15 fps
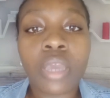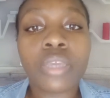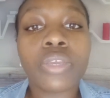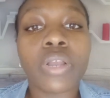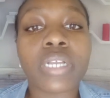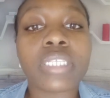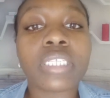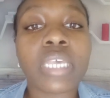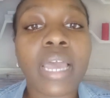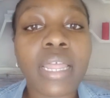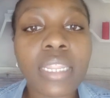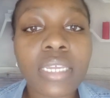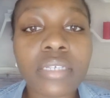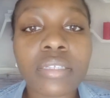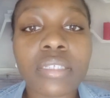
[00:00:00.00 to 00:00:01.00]
You're
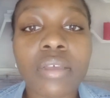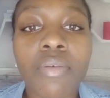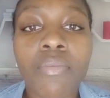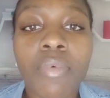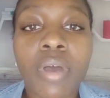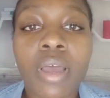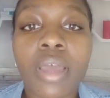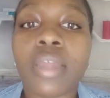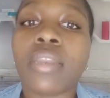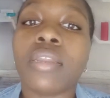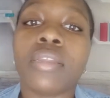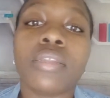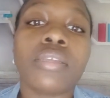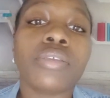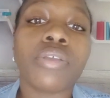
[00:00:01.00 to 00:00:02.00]
telling
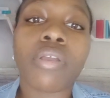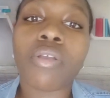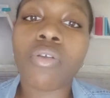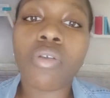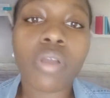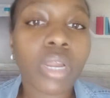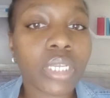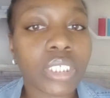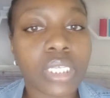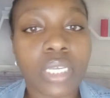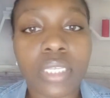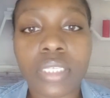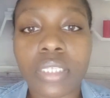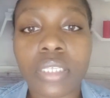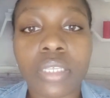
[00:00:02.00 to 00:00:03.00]
someone you're
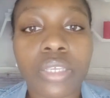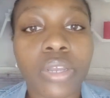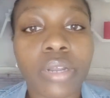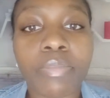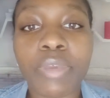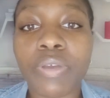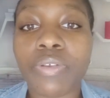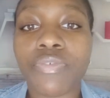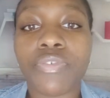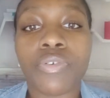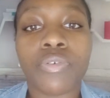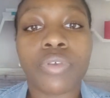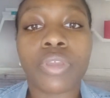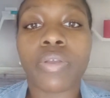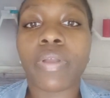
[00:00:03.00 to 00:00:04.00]
gorgeous, you're
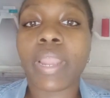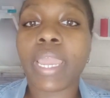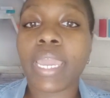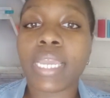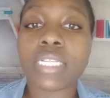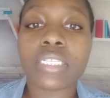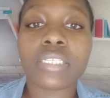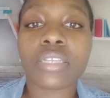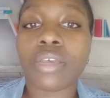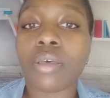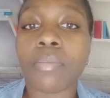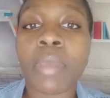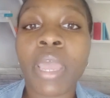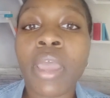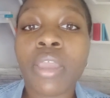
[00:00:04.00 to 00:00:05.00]
beautiful, you're
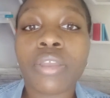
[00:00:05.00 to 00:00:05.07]
handsome,